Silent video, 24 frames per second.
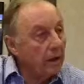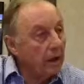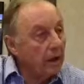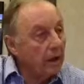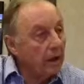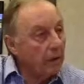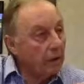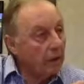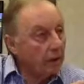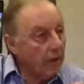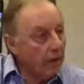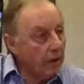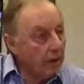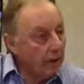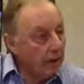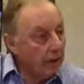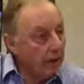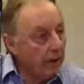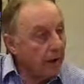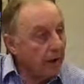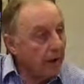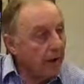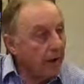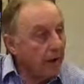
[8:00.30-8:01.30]
are
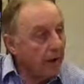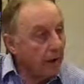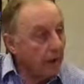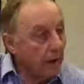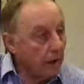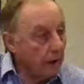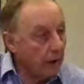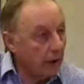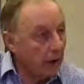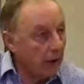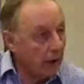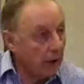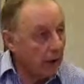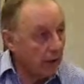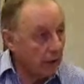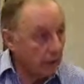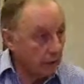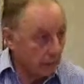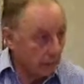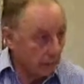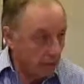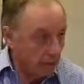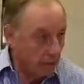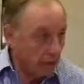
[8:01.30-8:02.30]
criteria, if you look at
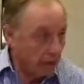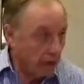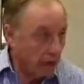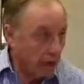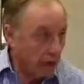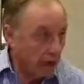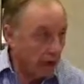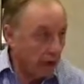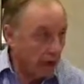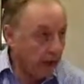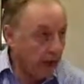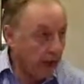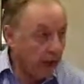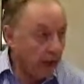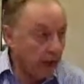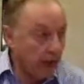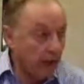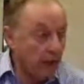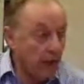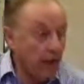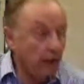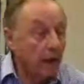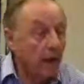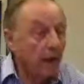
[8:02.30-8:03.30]
what he's
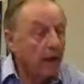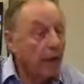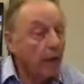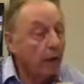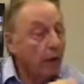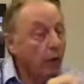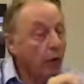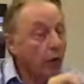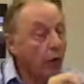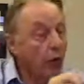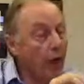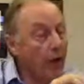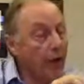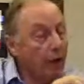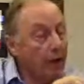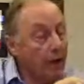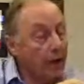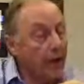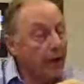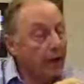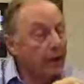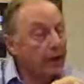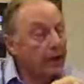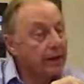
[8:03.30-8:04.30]
done. The point
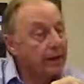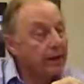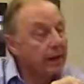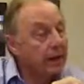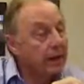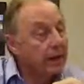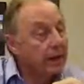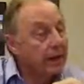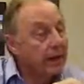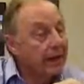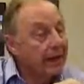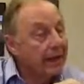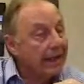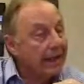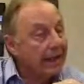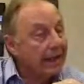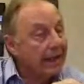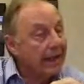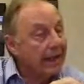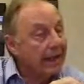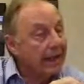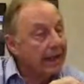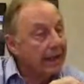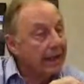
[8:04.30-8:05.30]
is,
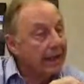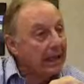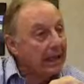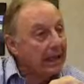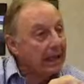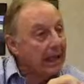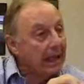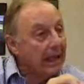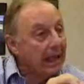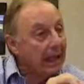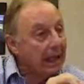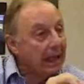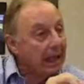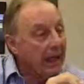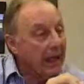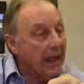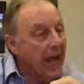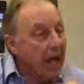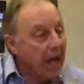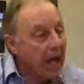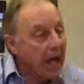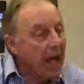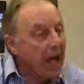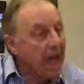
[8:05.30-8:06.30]
he
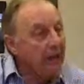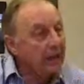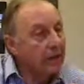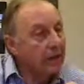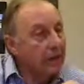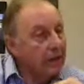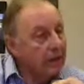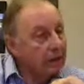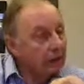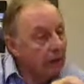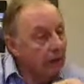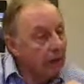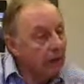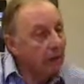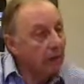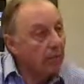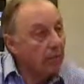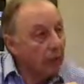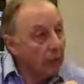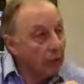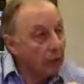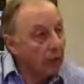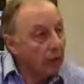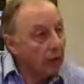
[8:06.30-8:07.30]
has a split
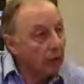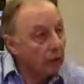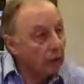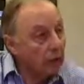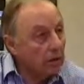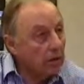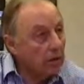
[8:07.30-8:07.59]
board.